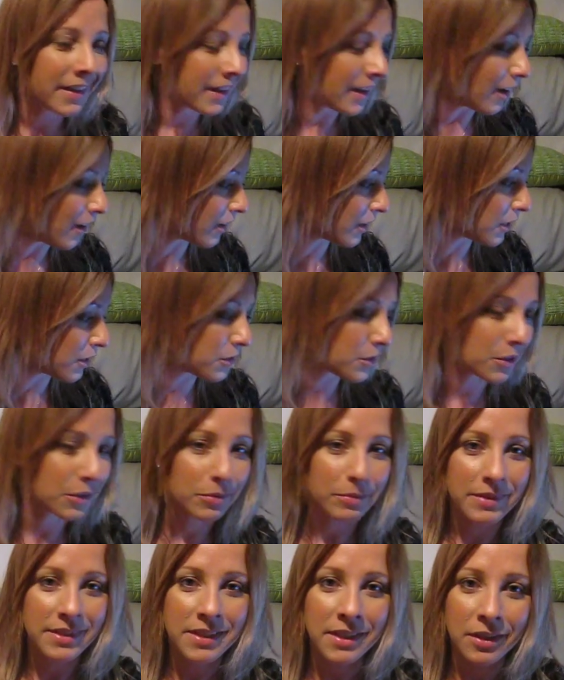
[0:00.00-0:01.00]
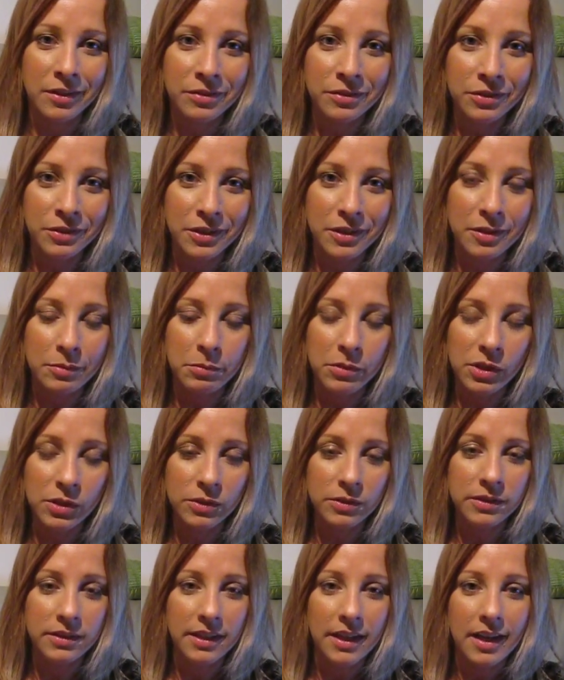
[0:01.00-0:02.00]
I'm going to talk myself through them
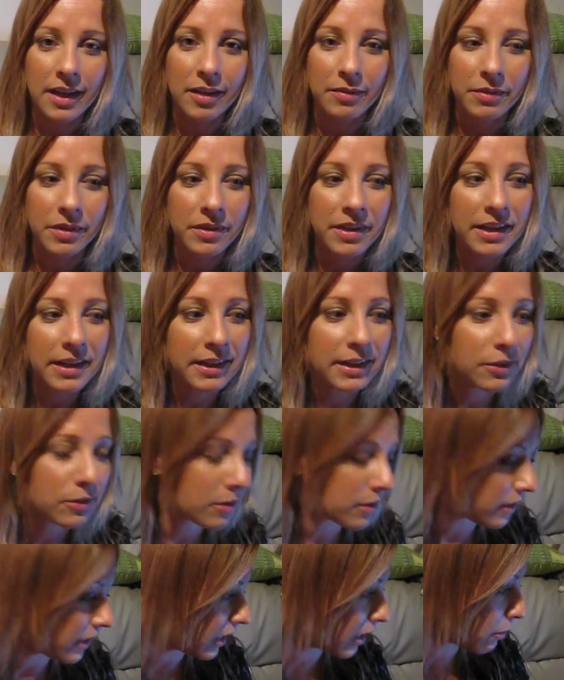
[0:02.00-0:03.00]
all. I've had a little think